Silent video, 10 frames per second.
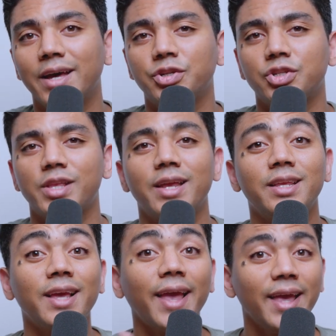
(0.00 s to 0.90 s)

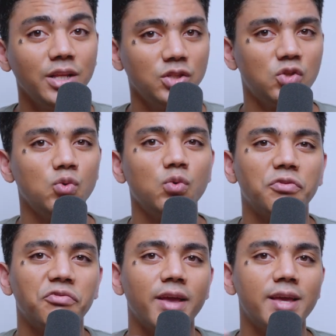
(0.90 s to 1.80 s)
understanding into
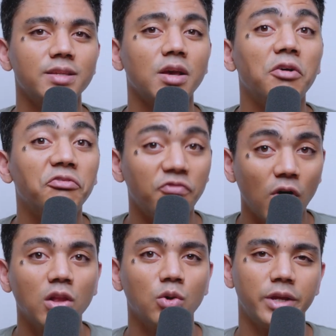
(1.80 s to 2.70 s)
the phase of
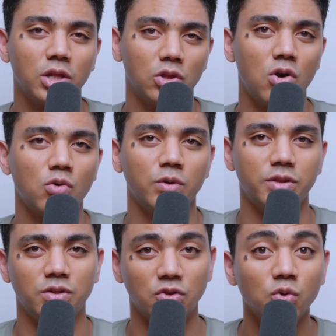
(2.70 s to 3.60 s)
following along
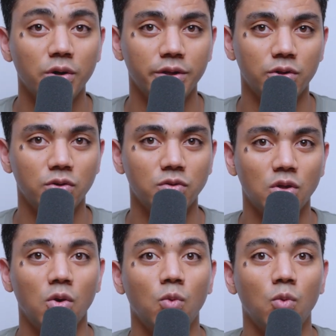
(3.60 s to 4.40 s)
with tutorials